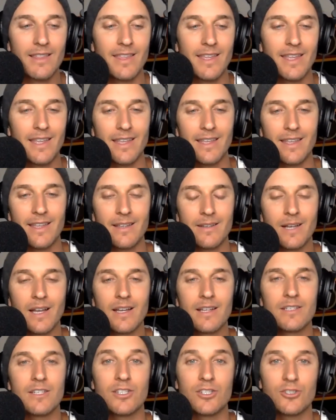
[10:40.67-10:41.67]
the
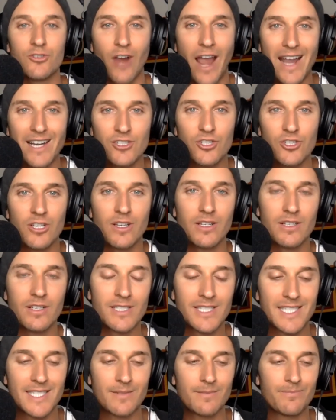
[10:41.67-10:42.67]

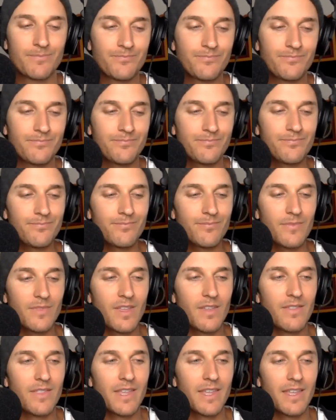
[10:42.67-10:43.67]
distractions,
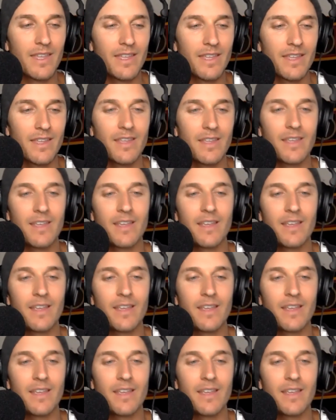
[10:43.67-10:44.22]
the